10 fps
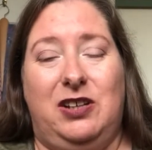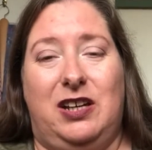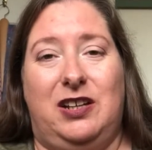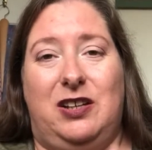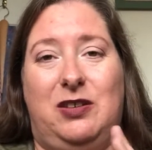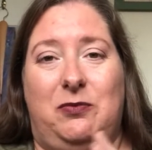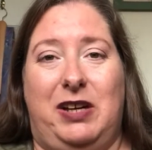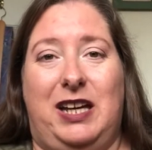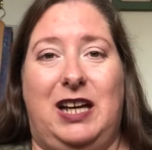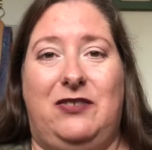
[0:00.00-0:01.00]

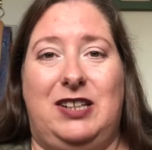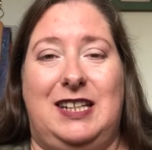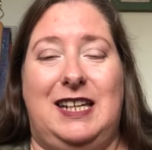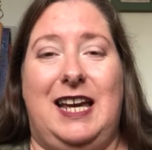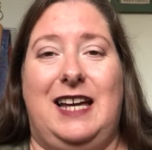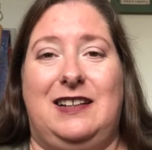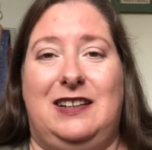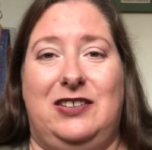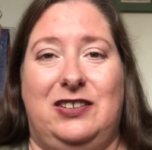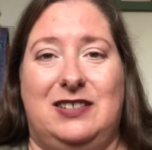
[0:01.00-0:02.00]
I haven't yet
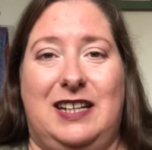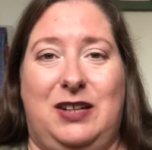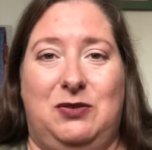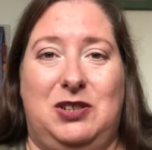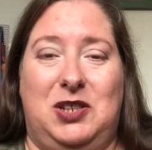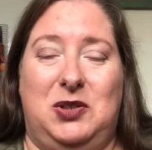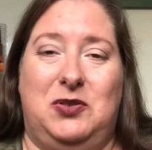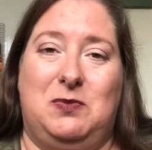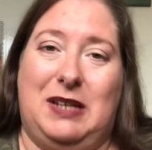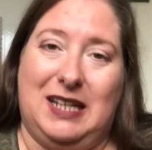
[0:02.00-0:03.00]
learnt how to
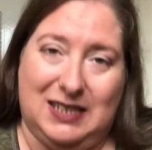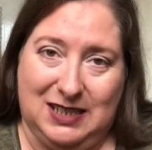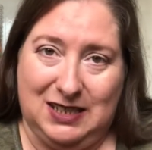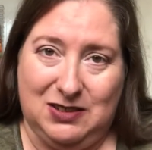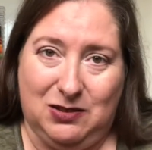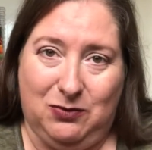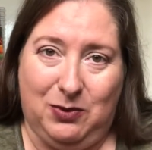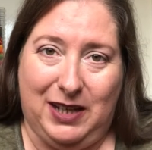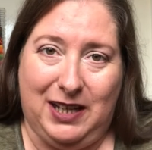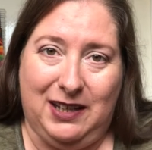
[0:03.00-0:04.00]
use my editing
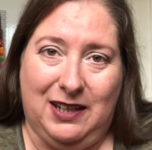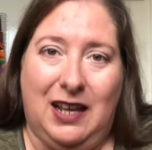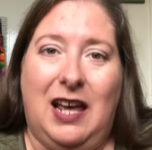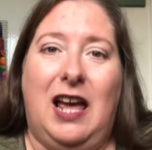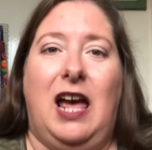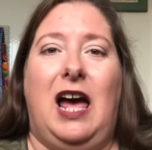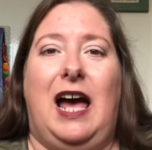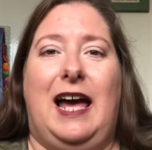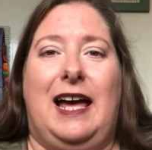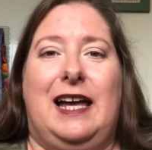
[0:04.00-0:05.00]
software,
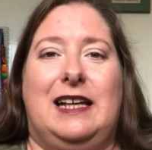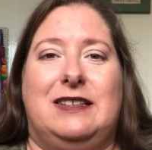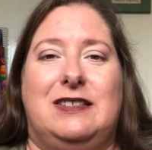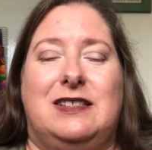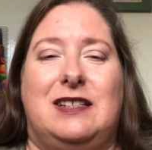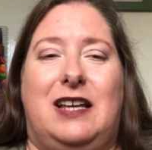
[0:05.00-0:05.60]
and